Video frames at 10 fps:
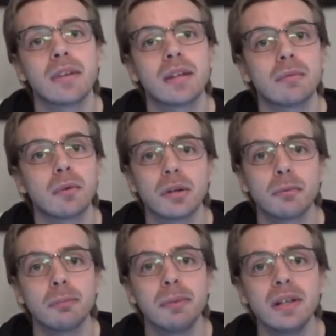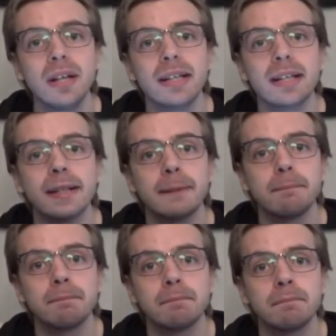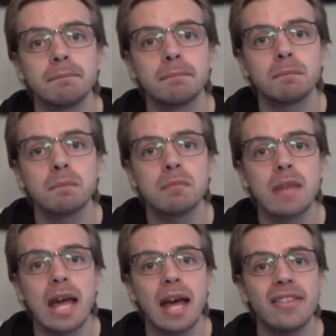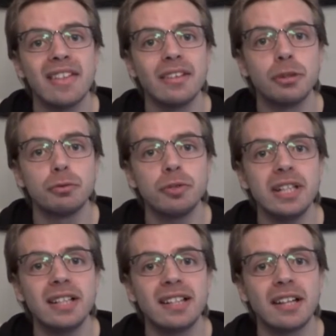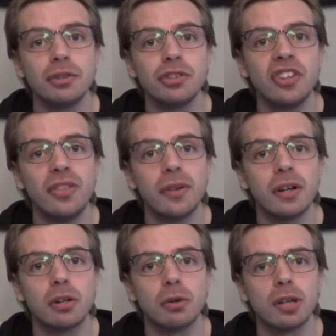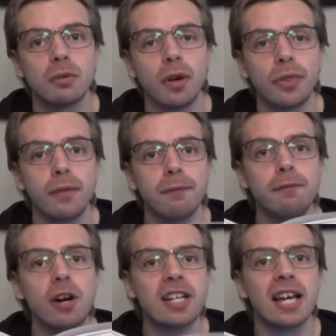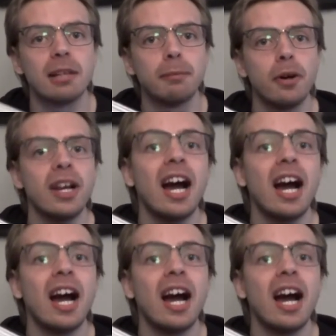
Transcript: And what it would be like. And then you read it and you sit there going, what the fuck, Hellboy?